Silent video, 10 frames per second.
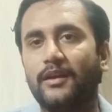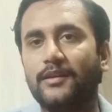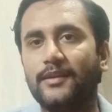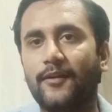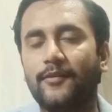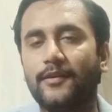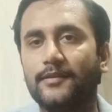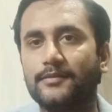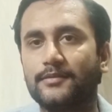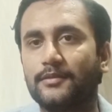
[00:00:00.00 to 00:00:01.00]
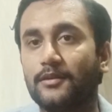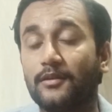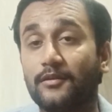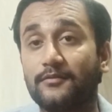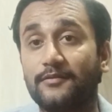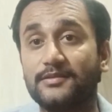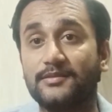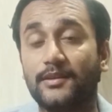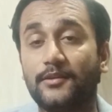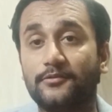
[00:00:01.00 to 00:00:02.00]
In nowadays, we
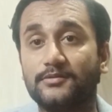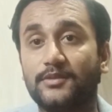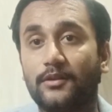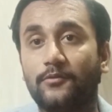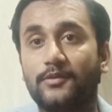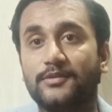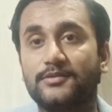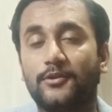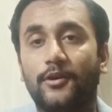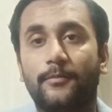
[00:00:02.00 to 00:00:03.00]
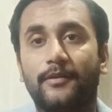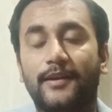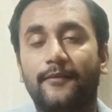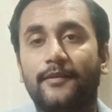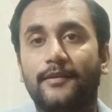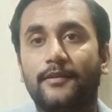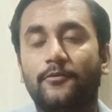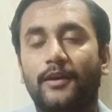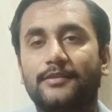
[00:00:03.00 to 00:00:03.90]
still use the Newton's law of gravity to